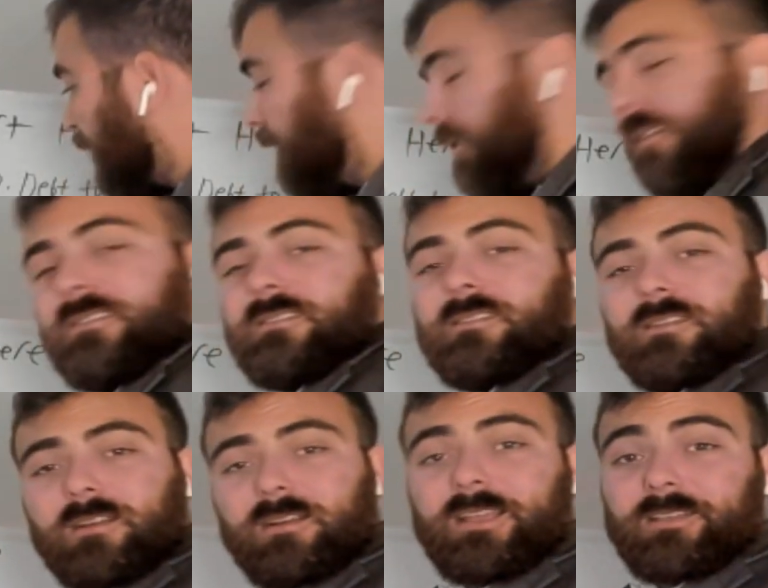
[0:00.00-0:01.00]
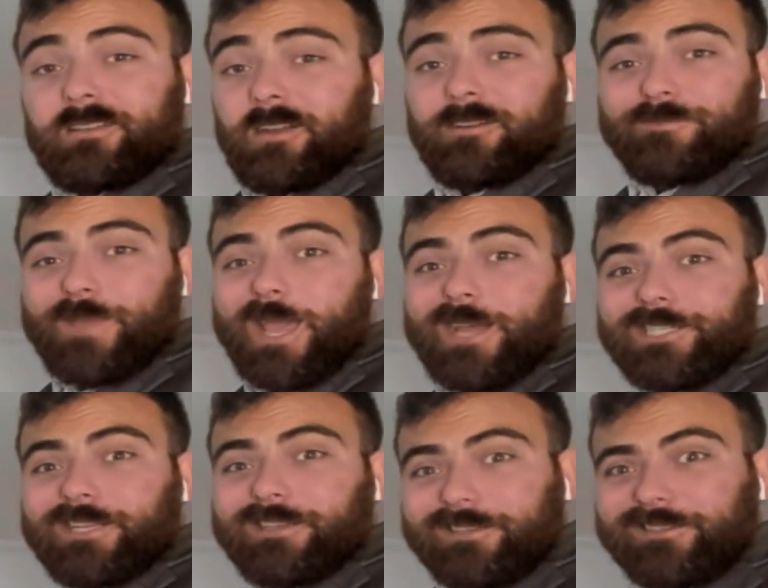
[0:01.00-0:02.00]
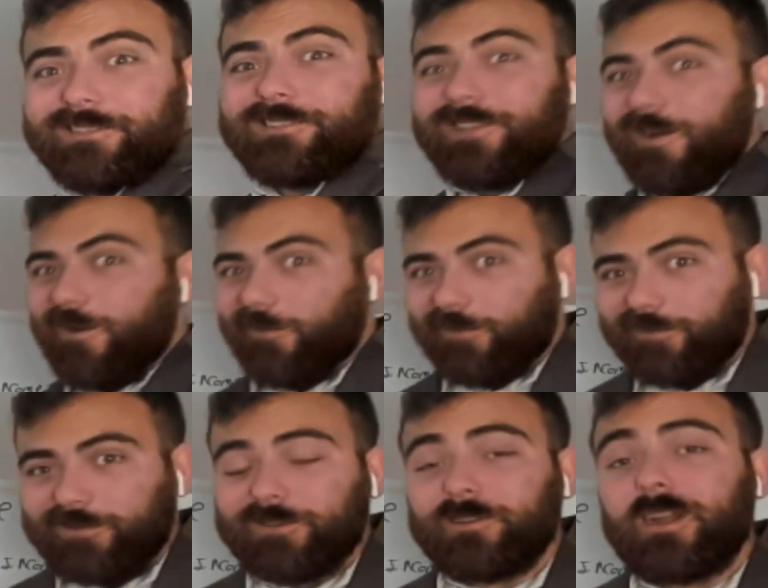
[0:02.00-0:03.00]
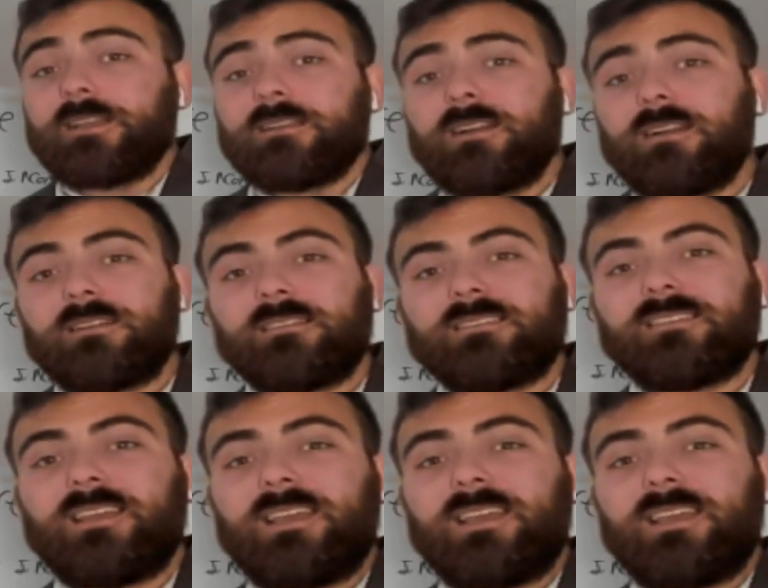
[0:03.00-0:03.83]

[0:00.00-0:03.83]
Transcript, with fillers: All right, card magic. So credit cards,